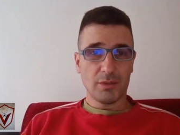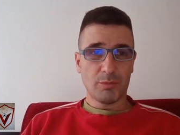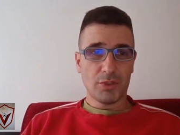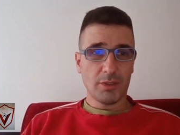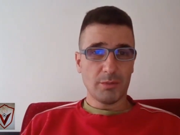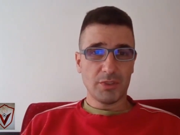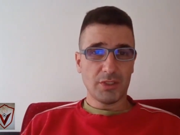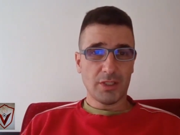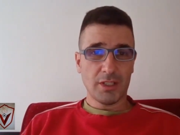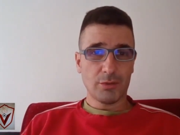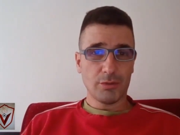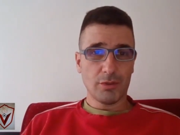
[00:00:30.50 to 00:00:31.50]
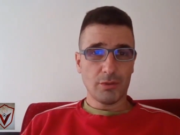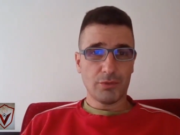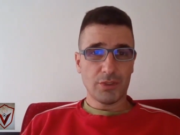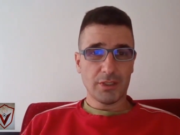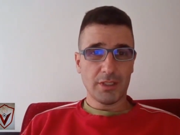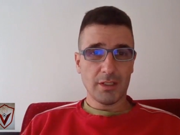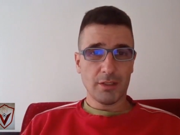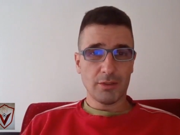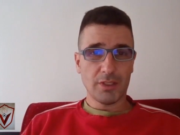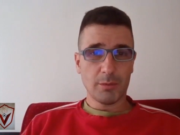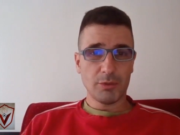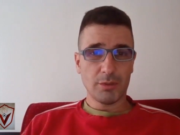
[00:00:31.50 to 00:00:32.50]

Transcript: he'll probably try to go for a KO